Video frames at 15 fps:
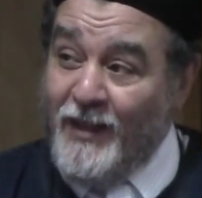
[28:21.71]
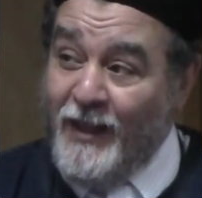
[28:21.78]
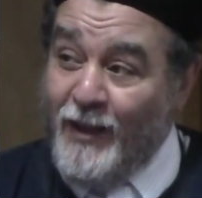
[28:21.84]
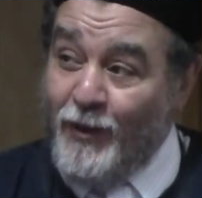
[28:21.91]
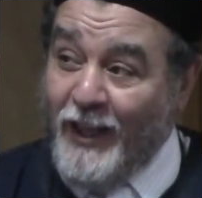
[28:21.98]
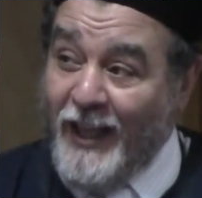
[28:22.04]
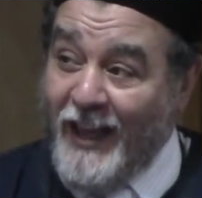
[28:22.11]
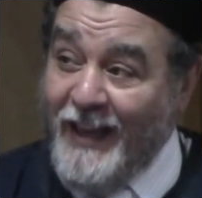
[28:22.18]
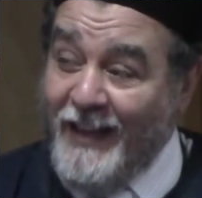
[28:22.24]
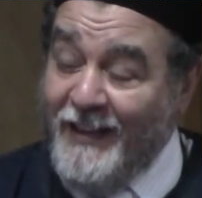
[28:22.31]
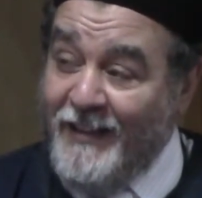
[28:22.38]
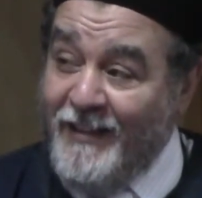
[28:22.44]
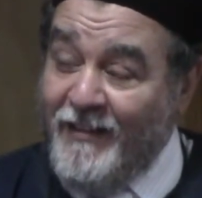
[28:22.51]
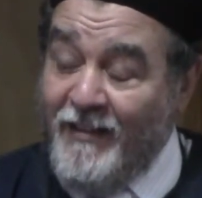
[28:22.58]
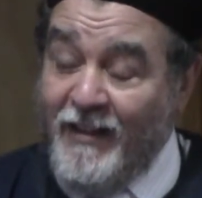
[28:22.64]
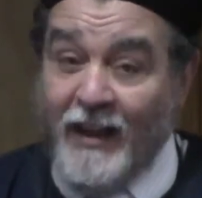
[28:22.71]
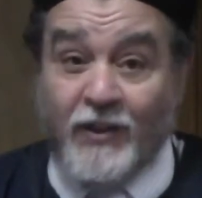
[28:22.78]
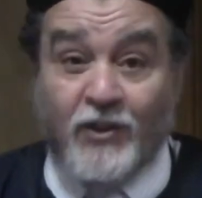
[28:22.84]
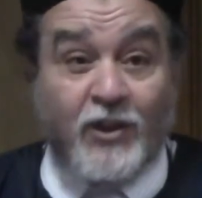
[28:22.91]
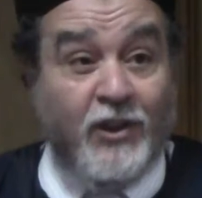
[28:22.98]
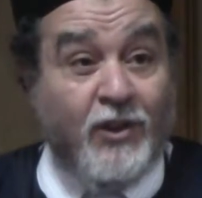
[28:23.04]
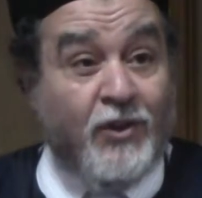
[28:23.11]
Okay? And
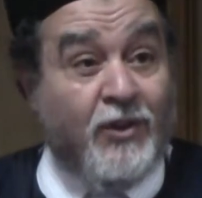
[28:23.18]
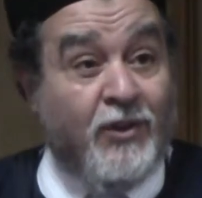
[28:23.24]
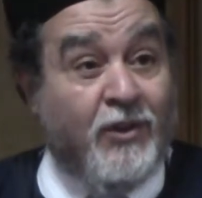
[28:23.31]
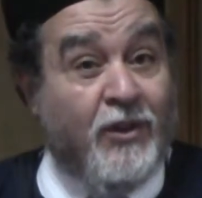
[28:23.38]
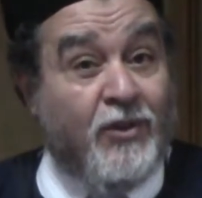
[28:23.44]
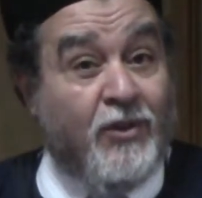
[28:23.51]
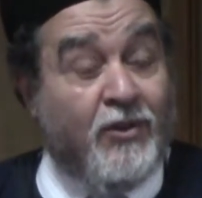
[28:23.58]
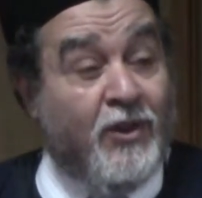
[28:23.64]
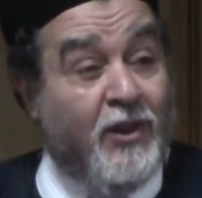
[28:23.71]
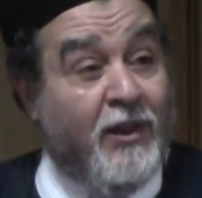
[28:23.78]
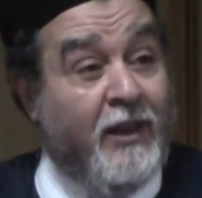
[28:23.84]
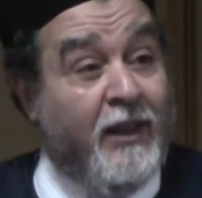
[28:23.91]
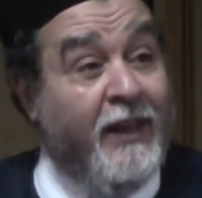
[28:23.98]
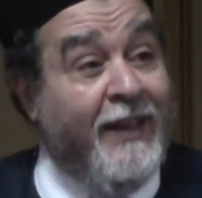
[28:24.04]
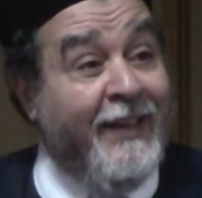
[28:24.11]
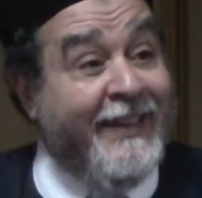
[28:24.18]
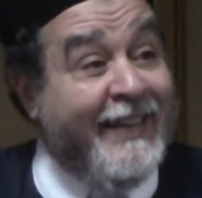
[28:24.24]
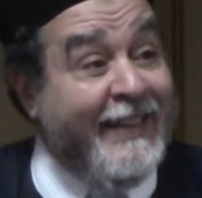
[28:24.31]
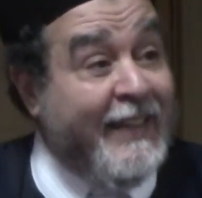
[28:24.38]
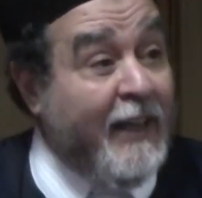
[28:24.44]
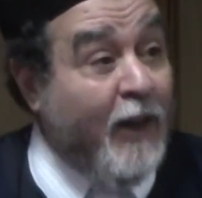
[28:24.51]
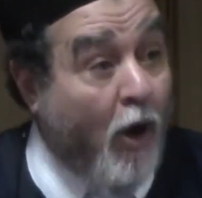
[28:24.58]
she doesn't necessarily
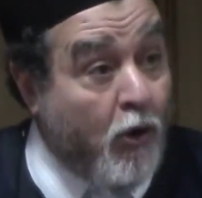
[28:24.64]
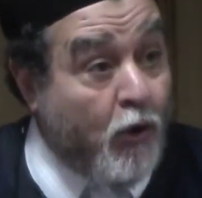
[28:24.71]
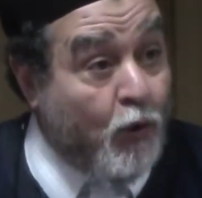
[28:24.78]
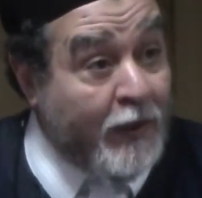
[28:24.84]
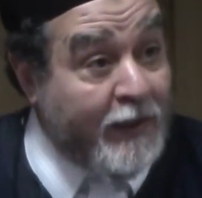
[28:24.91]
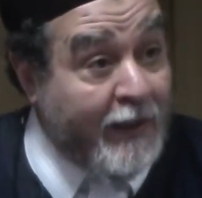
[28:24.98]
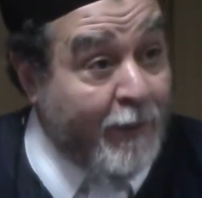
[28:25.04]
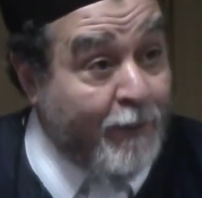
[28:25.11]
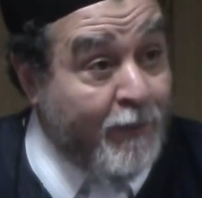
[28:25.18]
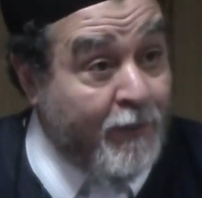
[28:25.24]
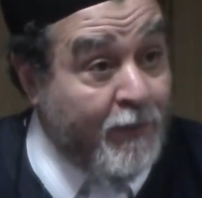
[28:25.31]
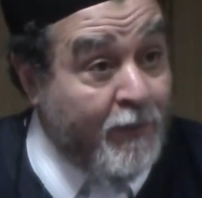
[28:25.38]
get along with them.